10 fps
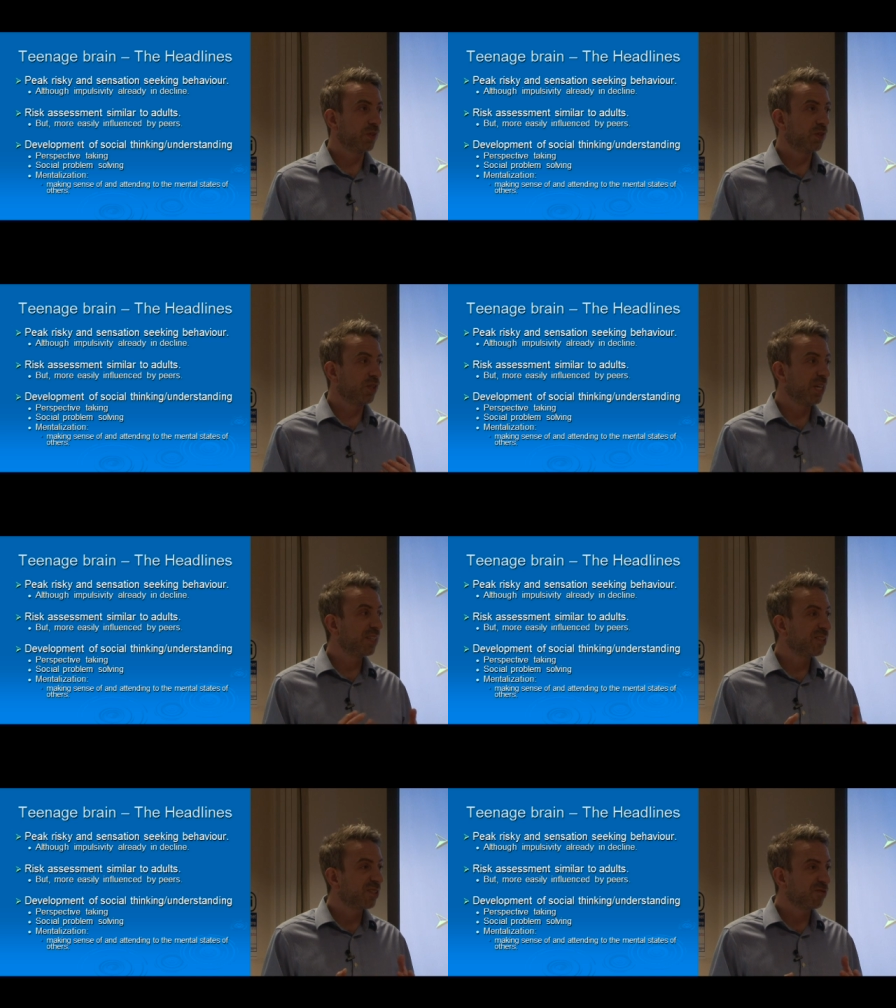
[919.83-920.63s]

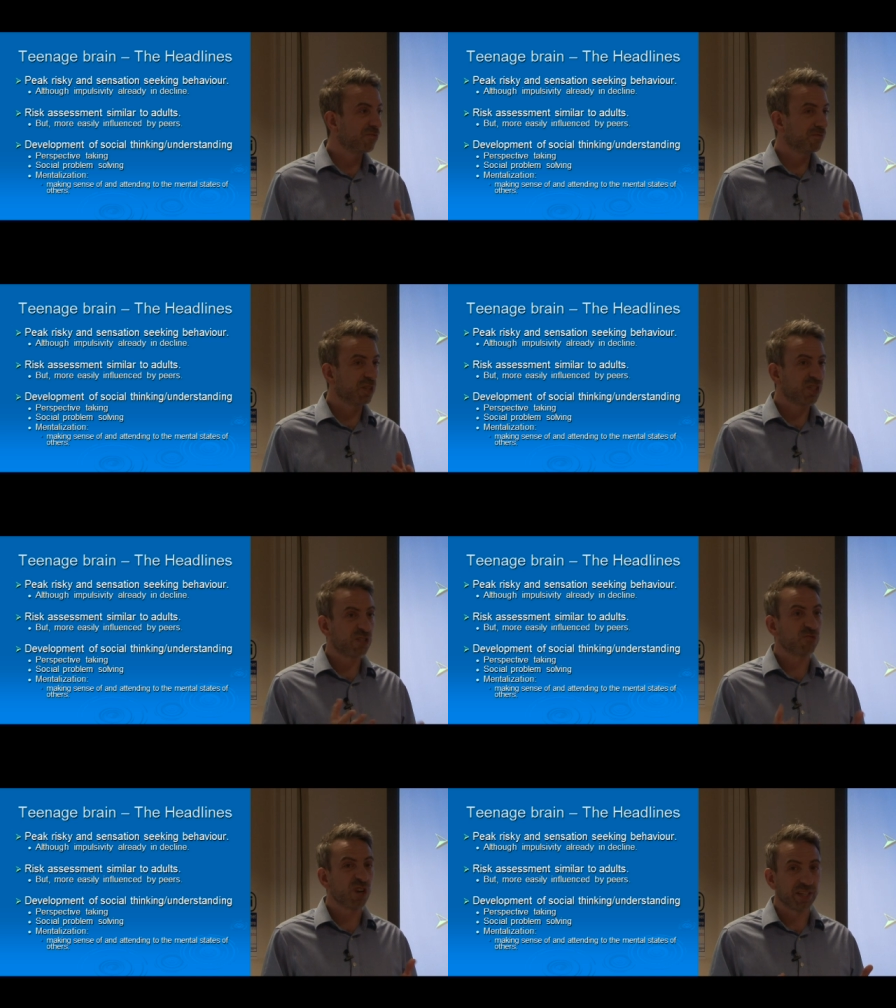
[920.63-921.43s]
teens assess
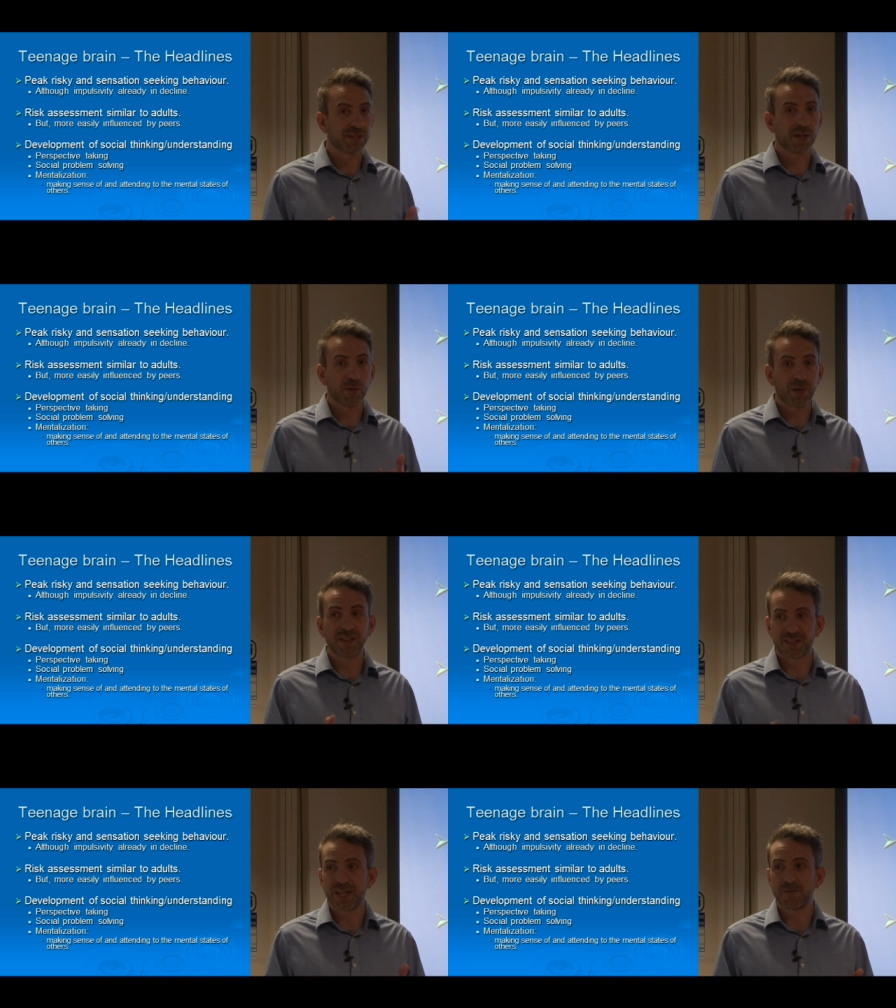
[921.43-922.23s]
risk at about the
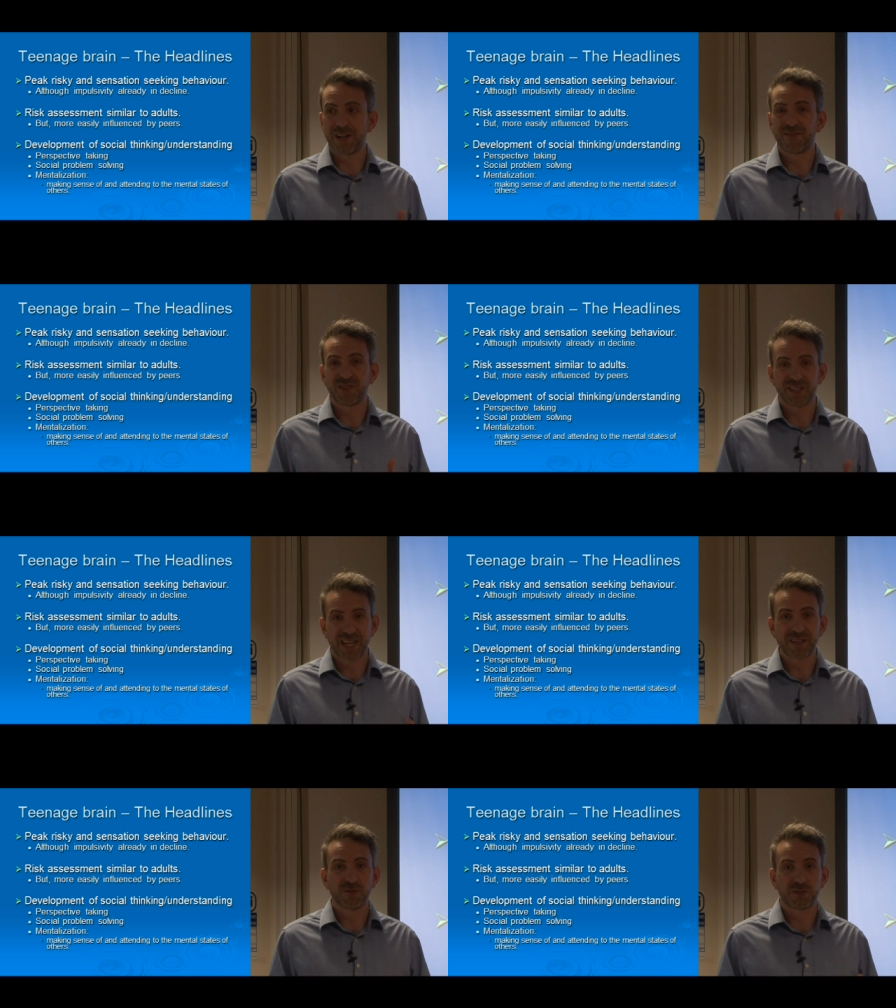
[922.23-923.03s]
same level as
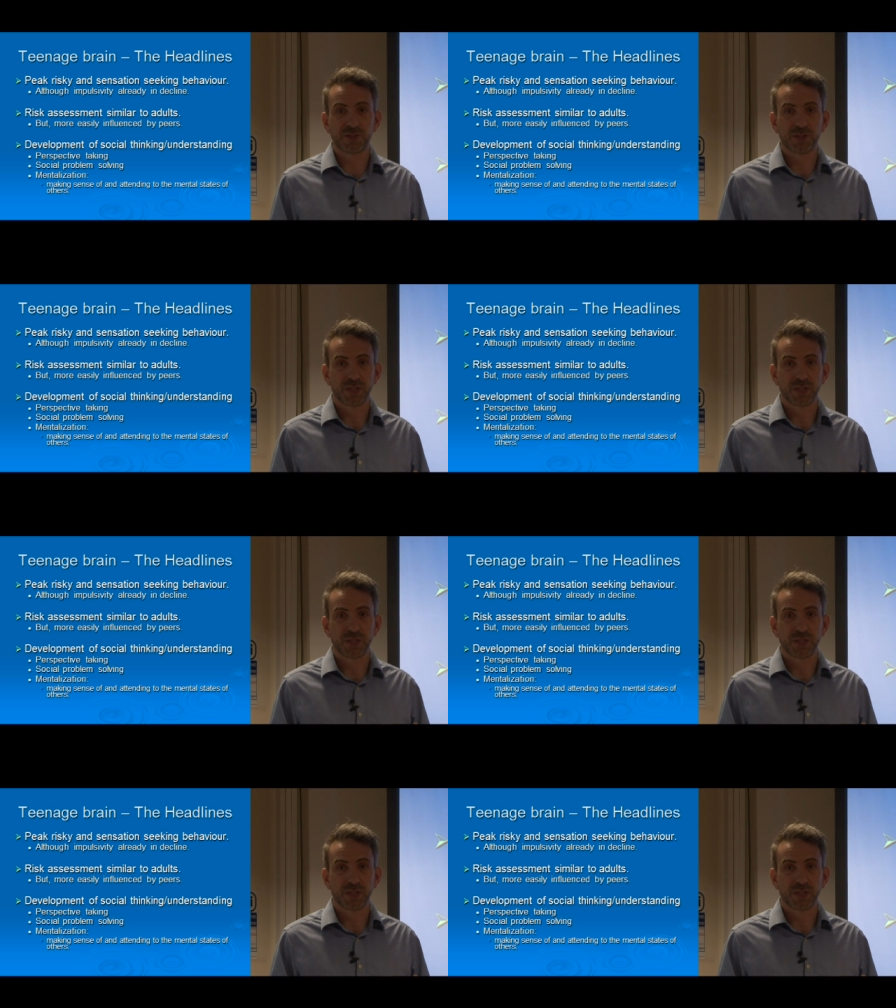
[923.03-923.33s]
adults.